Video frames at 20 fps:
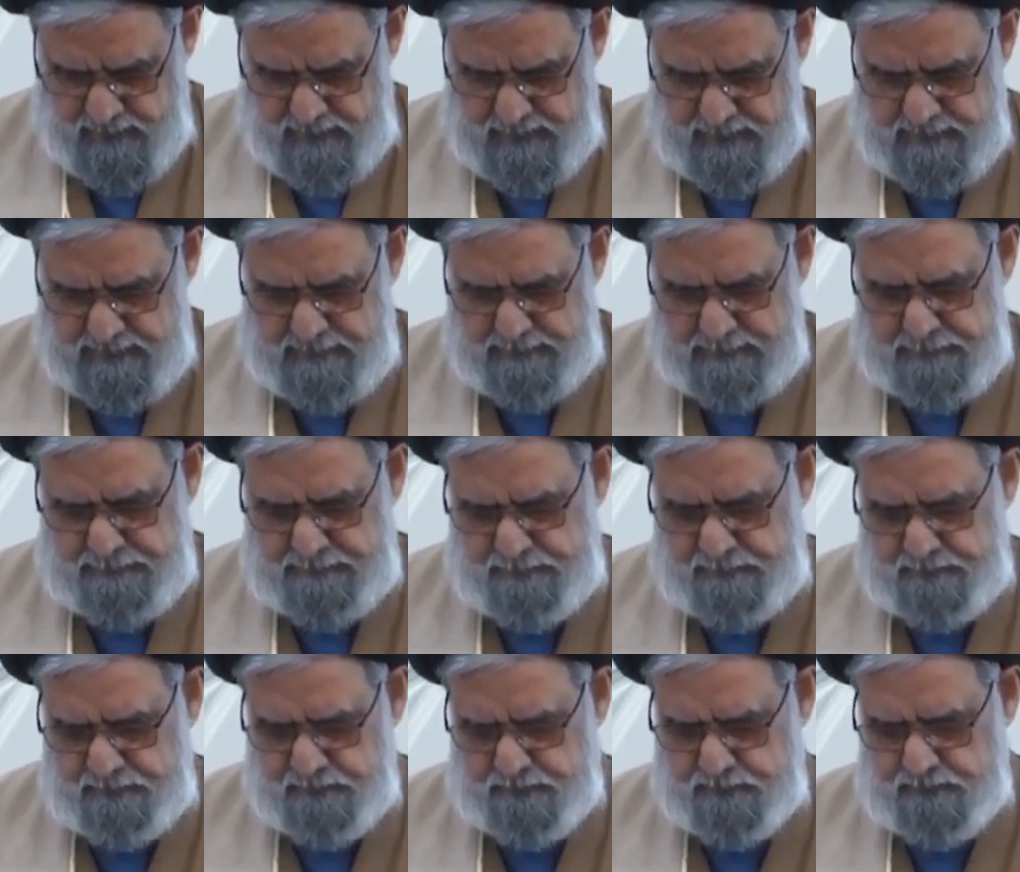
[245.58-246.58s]

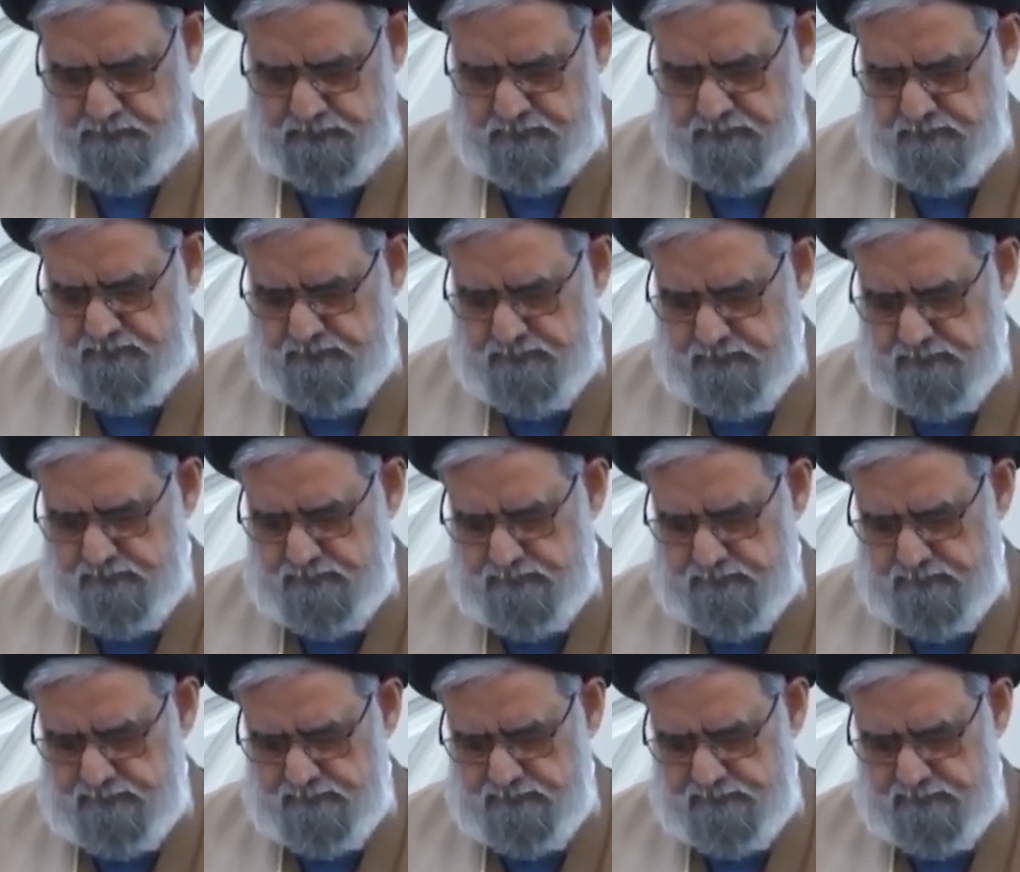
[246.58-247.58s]

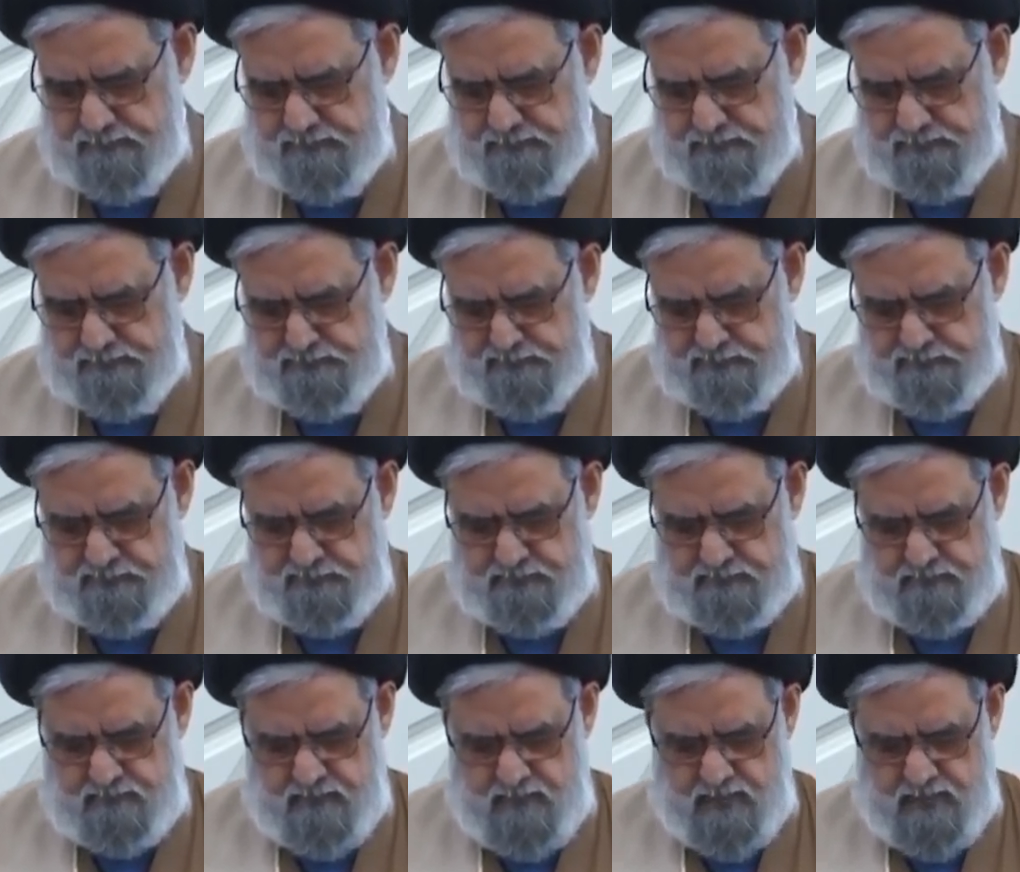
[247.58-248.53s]
Nothing is said.